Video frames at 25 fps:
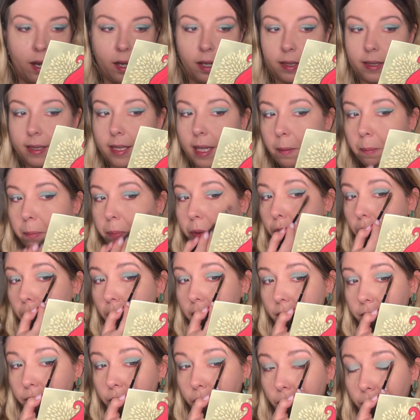a
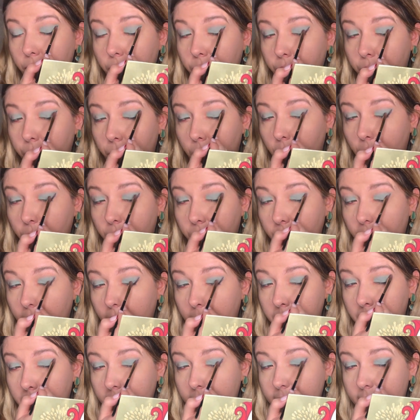temporary
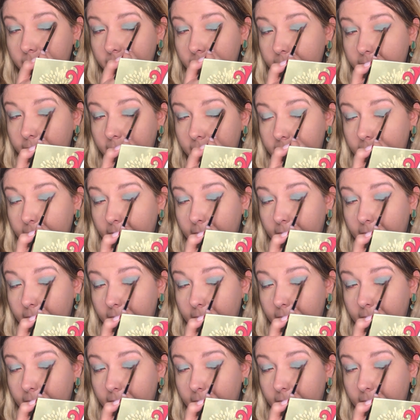fulfillment in that.